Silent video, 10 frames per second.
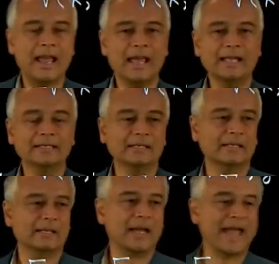And
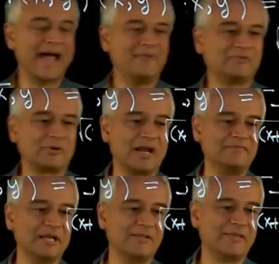after
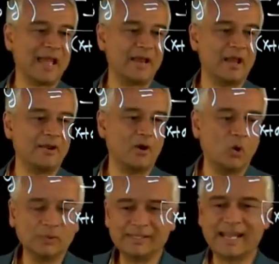I've done that, and
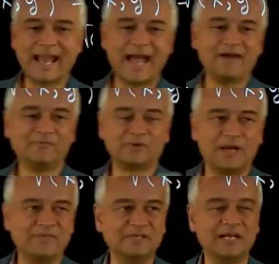only
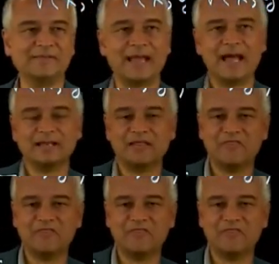after I've done that,